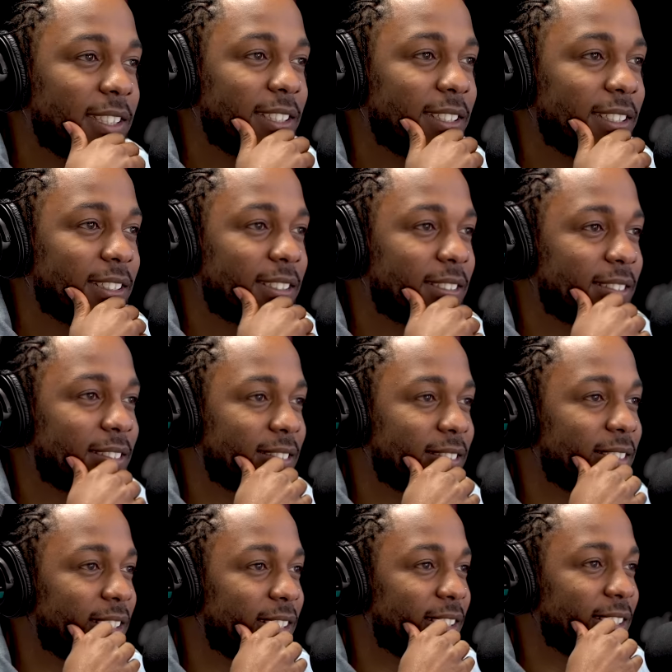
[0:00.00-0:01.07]
Yeah.
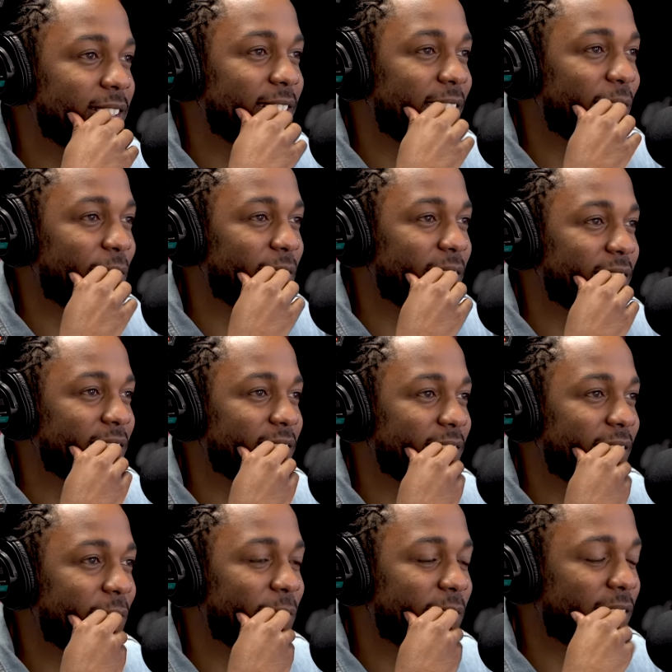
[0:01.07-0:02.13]
Yeah, definitely,
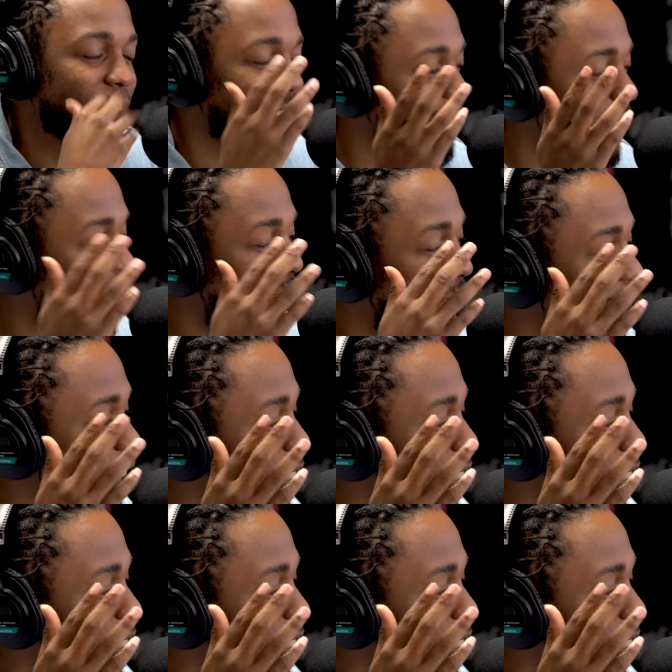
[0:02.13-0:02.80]
because that was